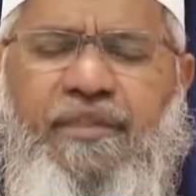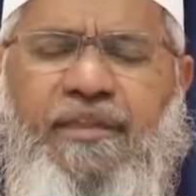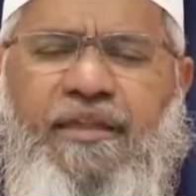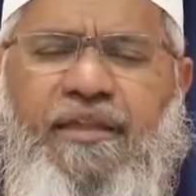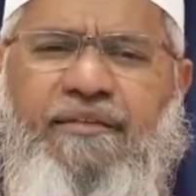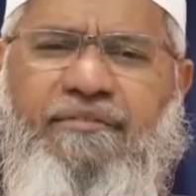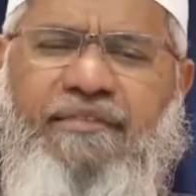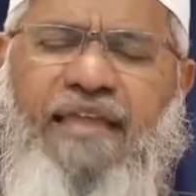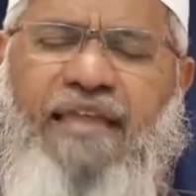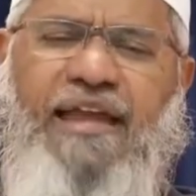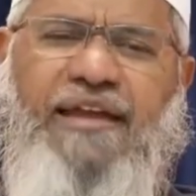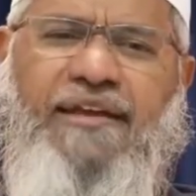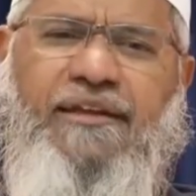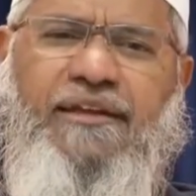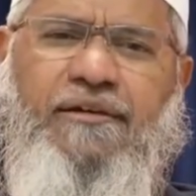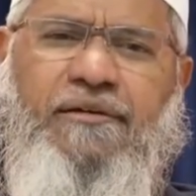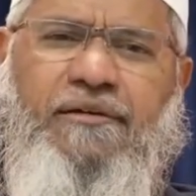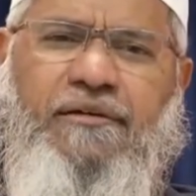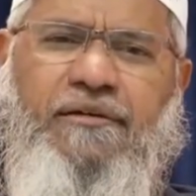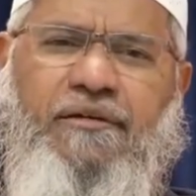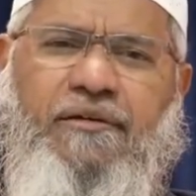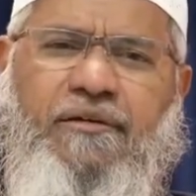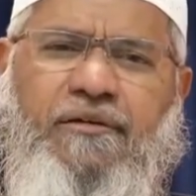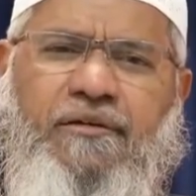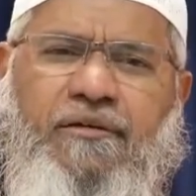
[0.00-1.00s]
That
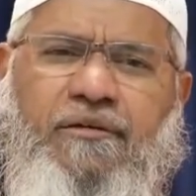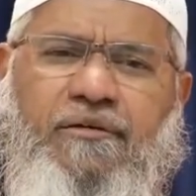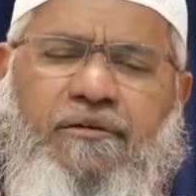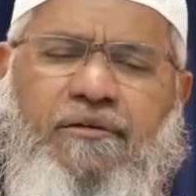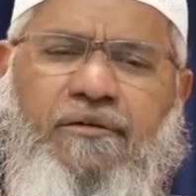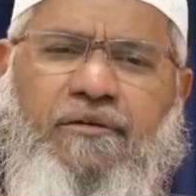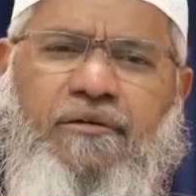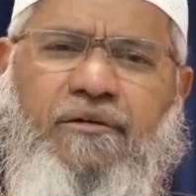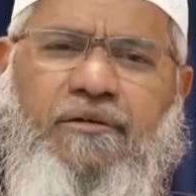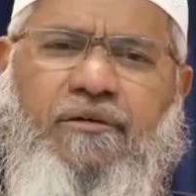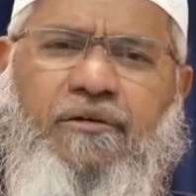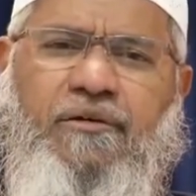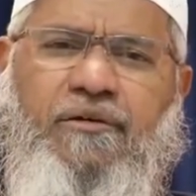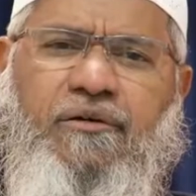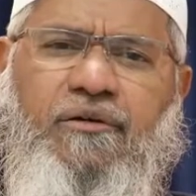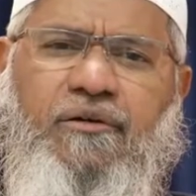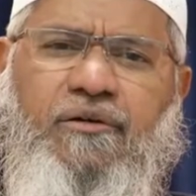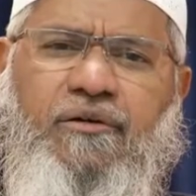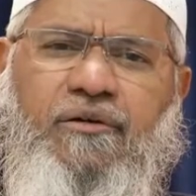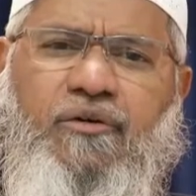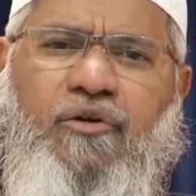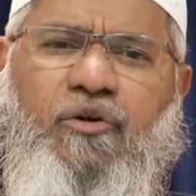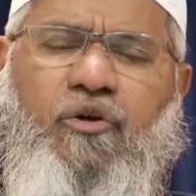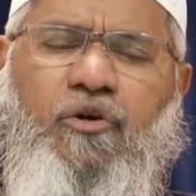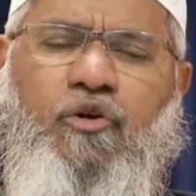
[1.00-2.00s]

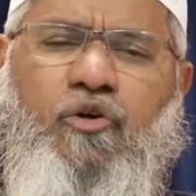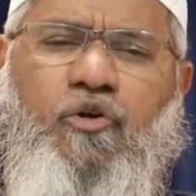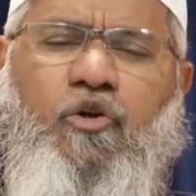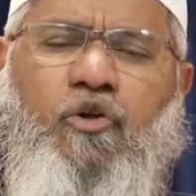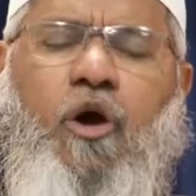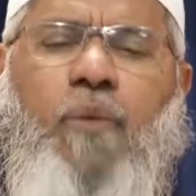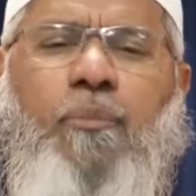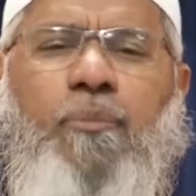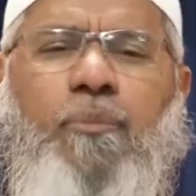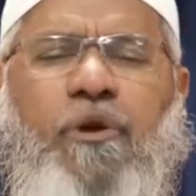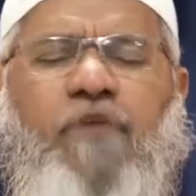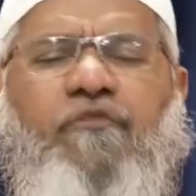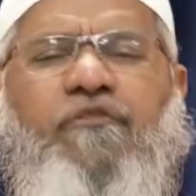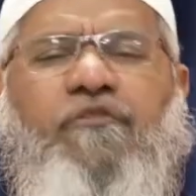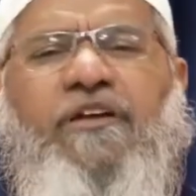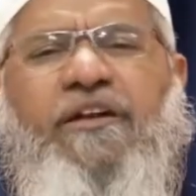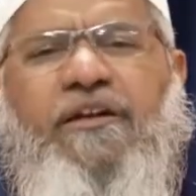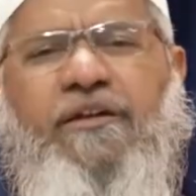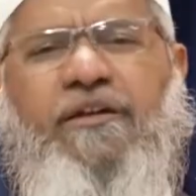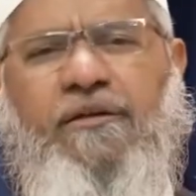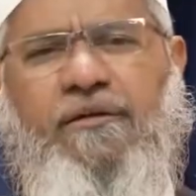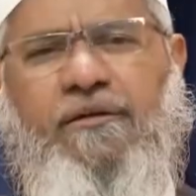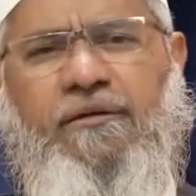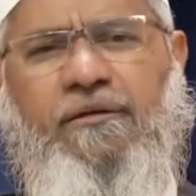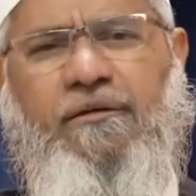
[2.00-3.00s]
your prophet,
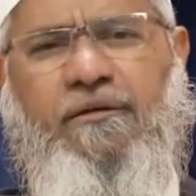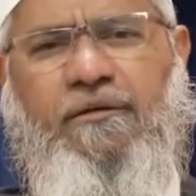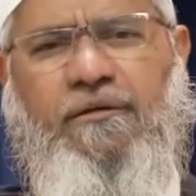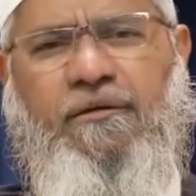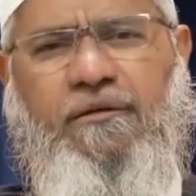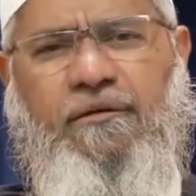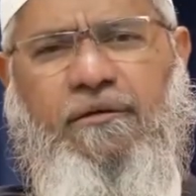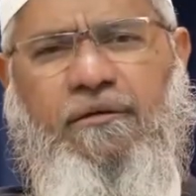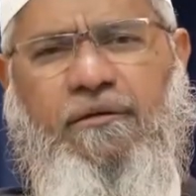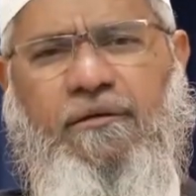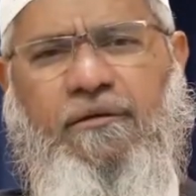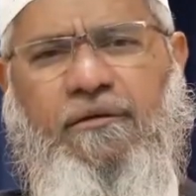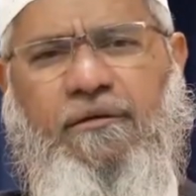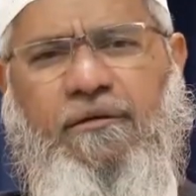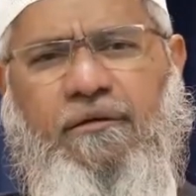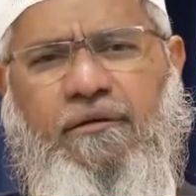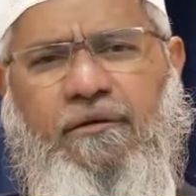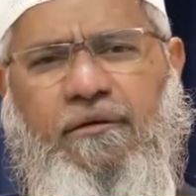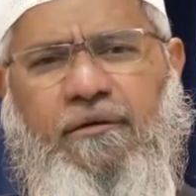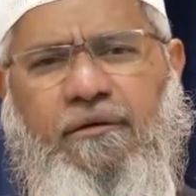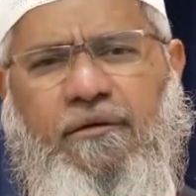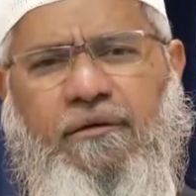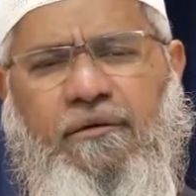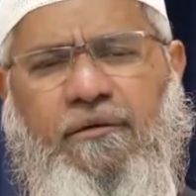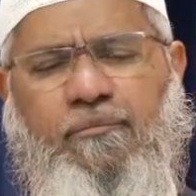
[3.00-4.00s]

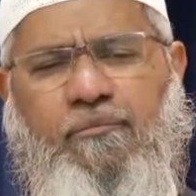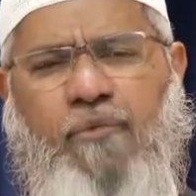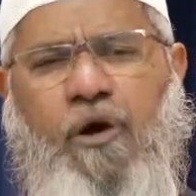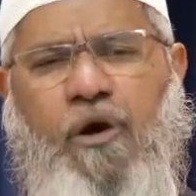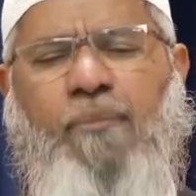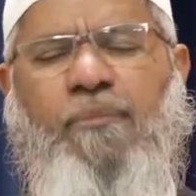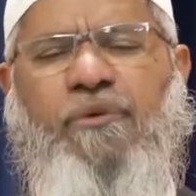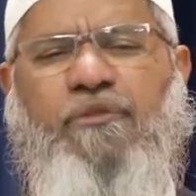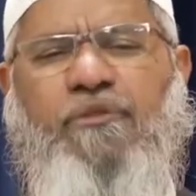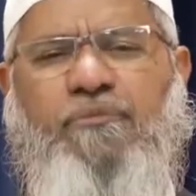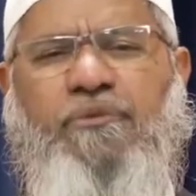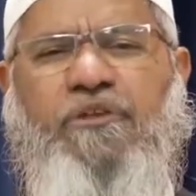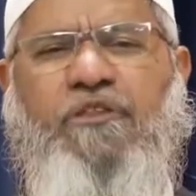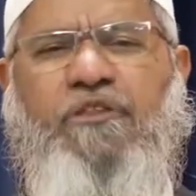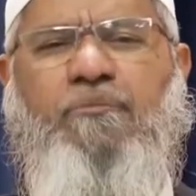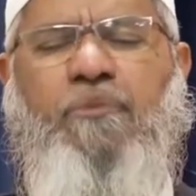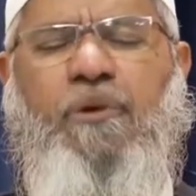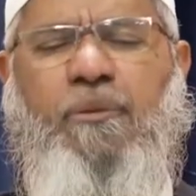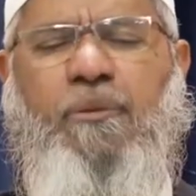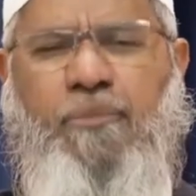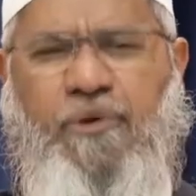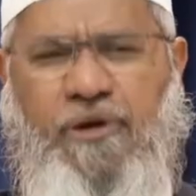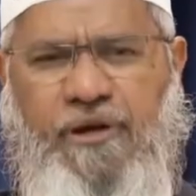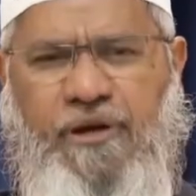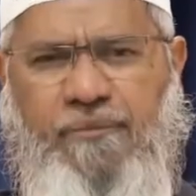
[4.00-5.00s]
Muhammad, peace be
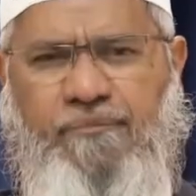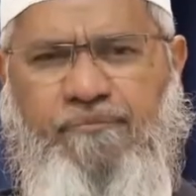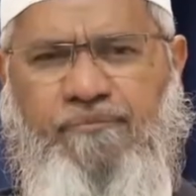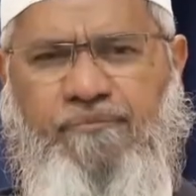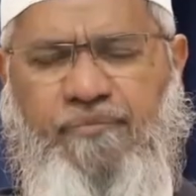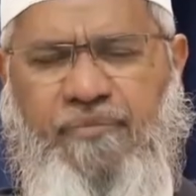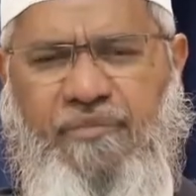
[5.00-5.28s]
upon him,